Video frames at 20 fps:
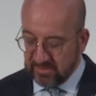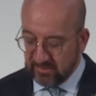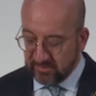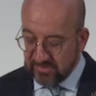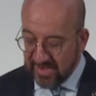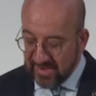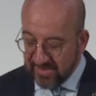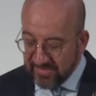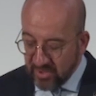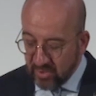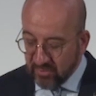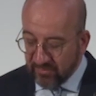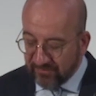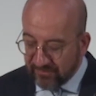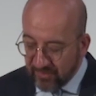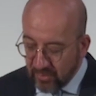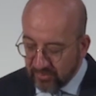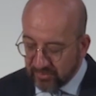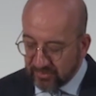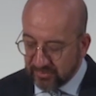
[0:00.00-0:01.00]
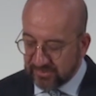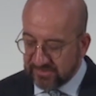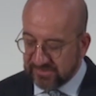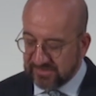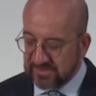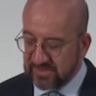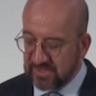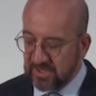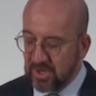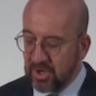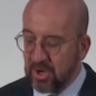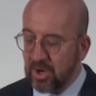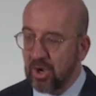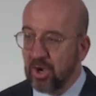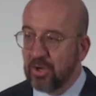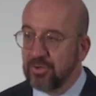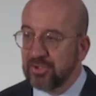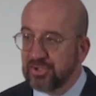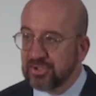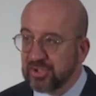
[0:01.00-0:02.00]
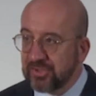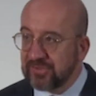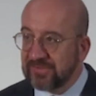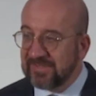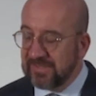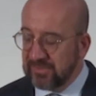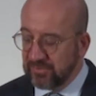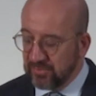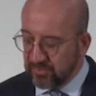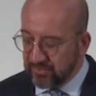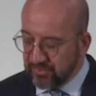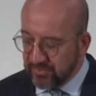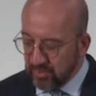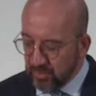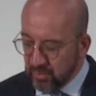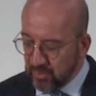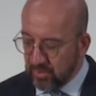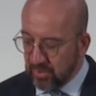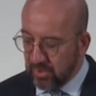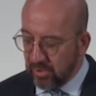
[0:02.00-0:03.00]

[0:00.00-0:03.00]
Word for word: We are now focused on shutting the door